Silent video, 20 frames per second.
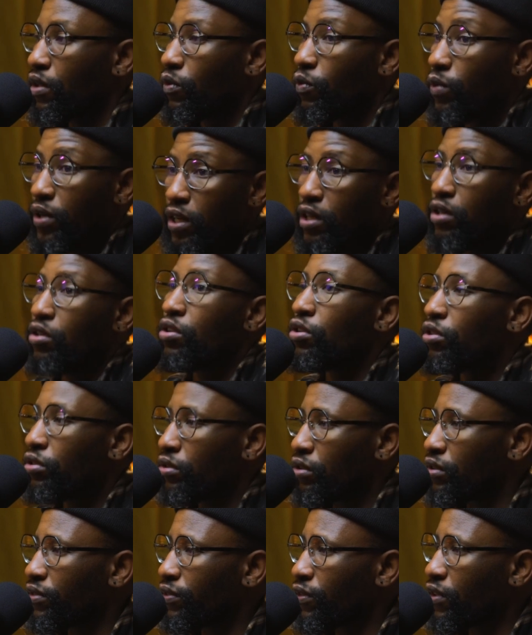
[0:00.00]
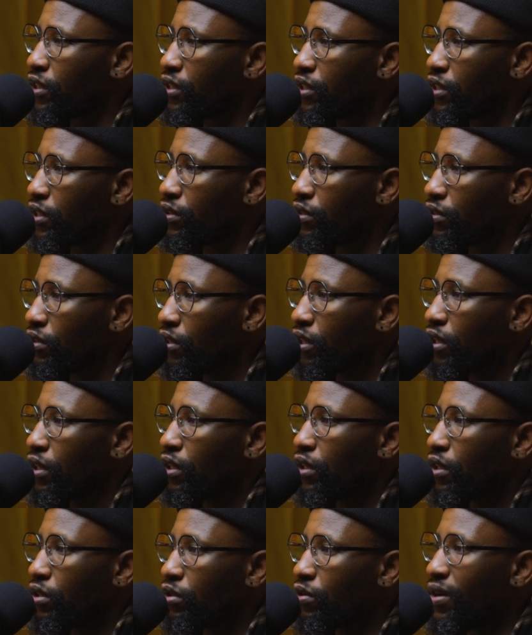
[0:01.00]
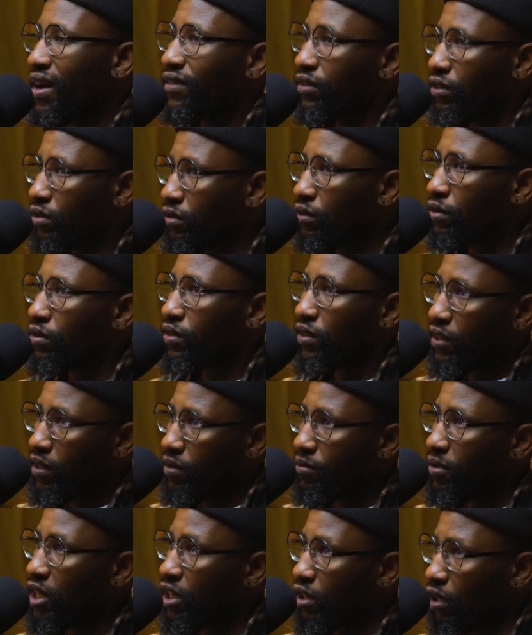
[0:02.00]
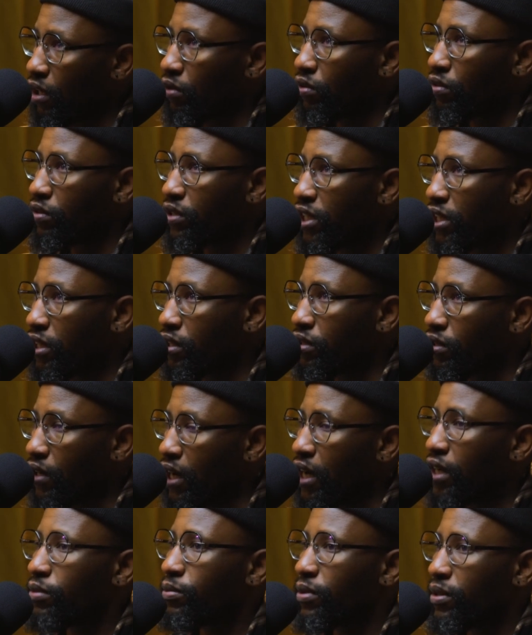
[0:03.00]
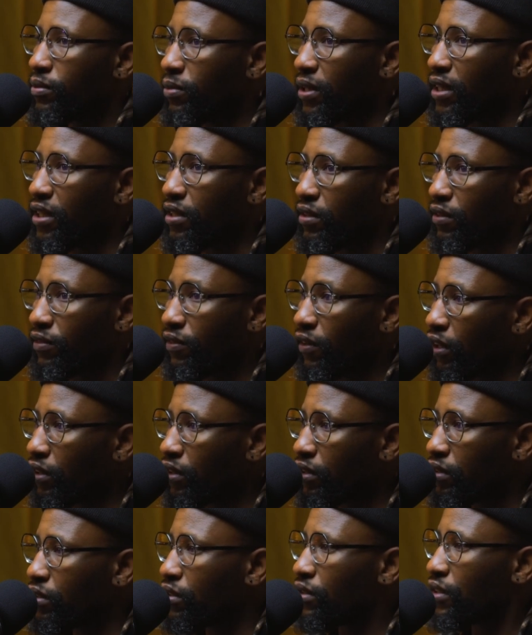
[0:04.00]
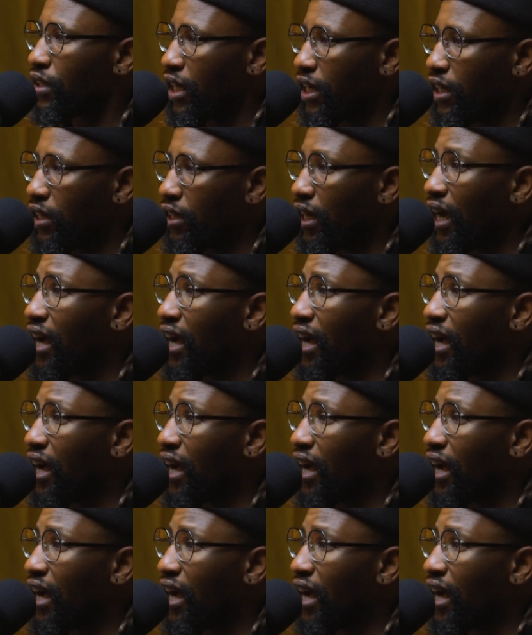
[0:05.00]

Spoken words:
We didn't know those versions. You have to see me not only as your husband, but as a father to Zaya.